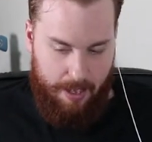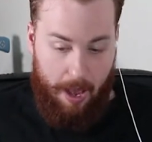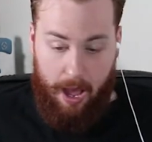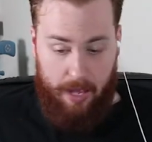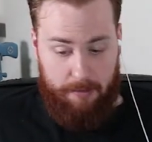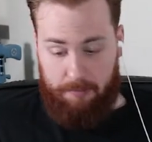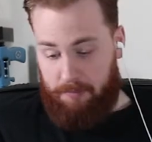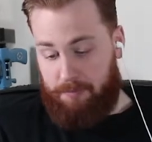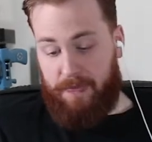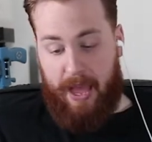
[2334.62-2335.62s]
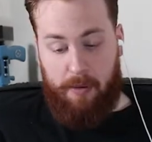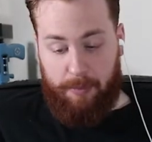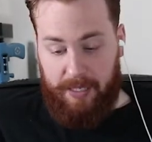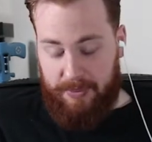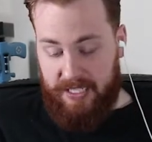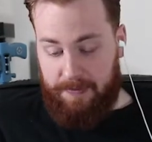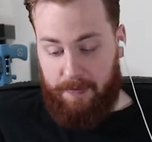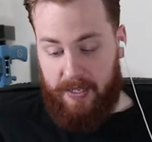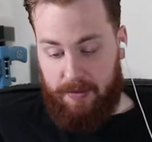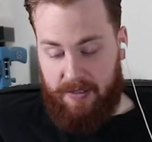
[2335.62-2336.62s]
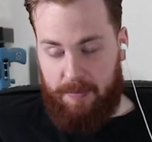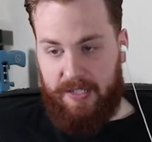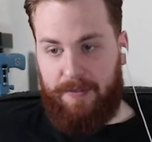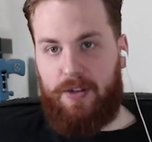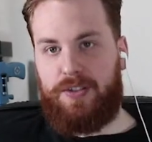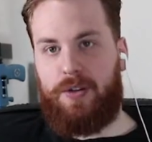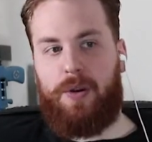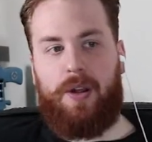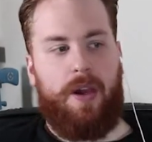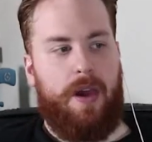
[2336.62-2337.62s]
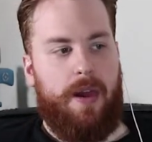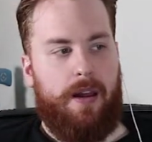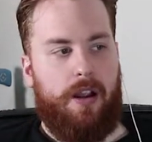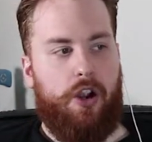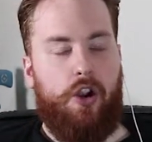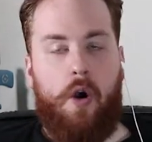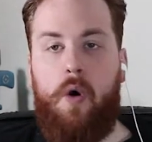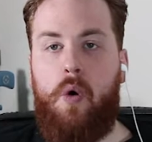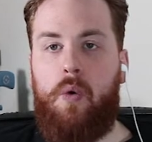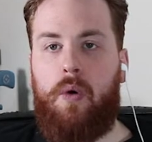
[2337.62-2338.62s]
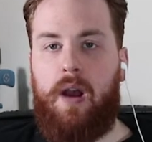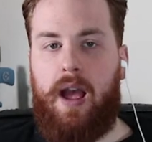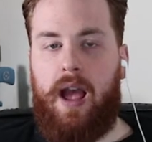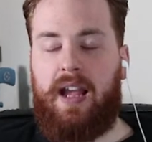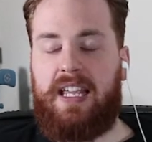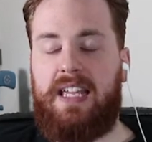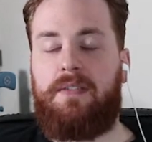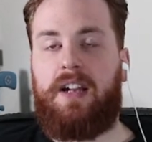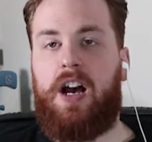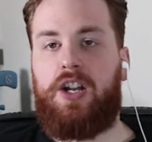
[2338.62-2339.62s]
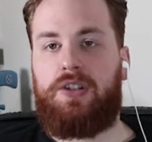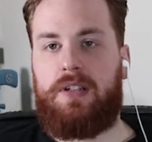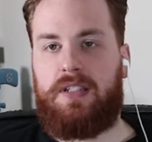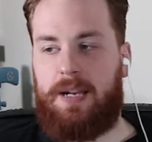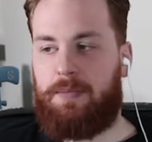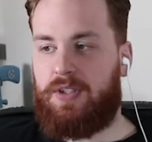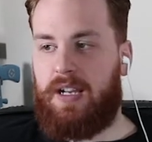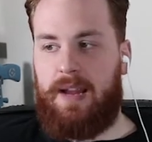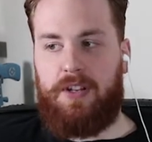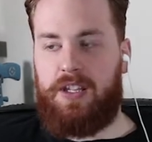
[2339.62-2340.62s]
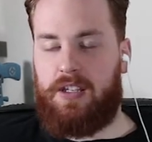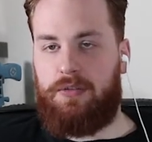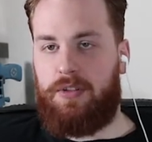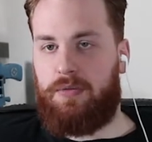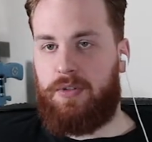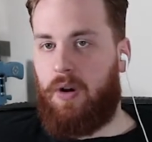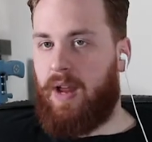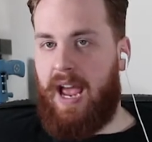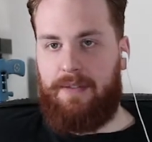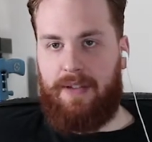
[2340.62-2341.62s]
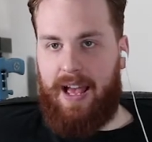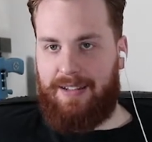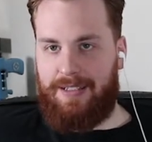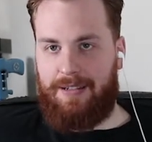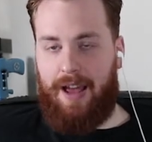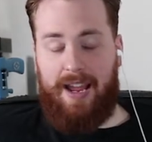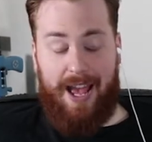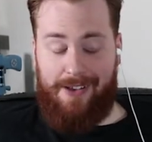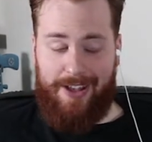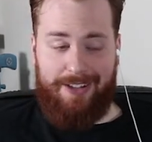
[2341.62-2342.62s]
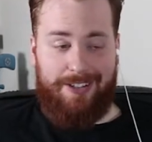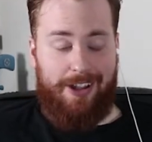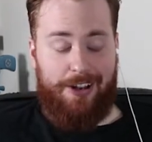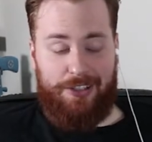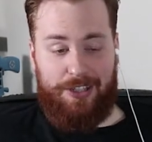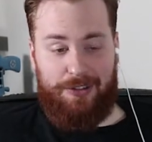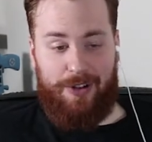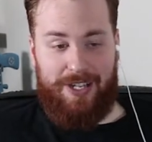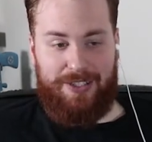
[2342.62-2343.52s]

That would be a piece of advice I'd give myself. And also, go give it 110% everything you do. Don't half-ass it. I half-assed a lot of shit through high